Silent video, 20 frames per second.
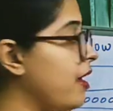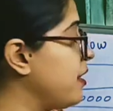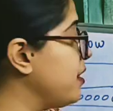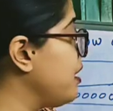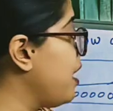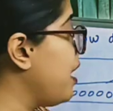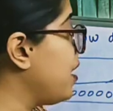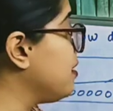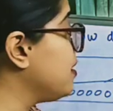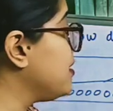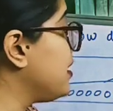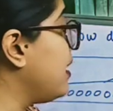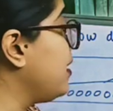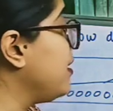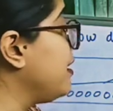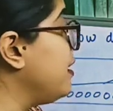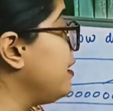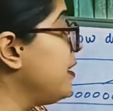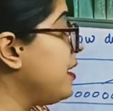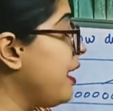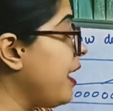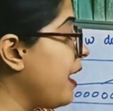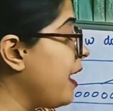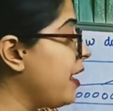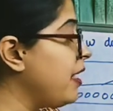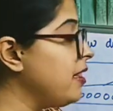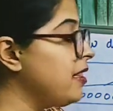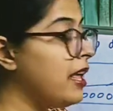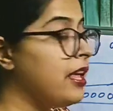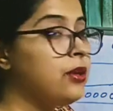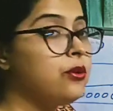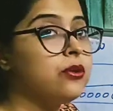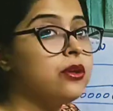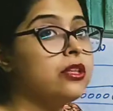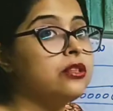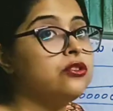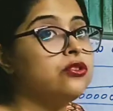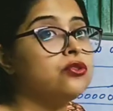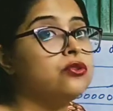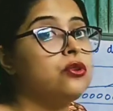in the unsigned int A. In A you
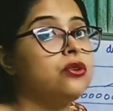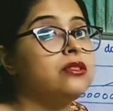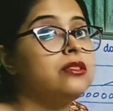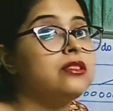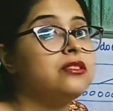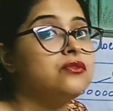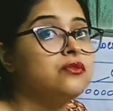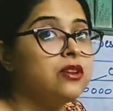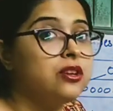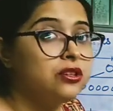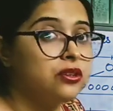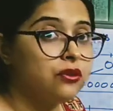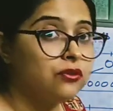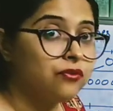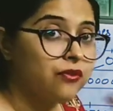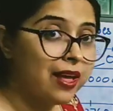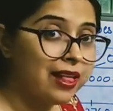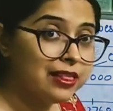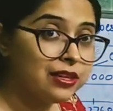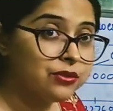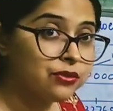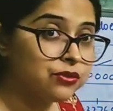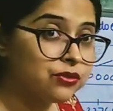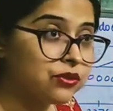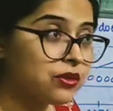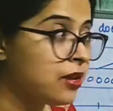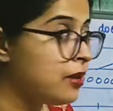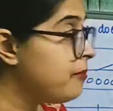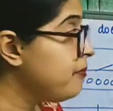can store this range of values.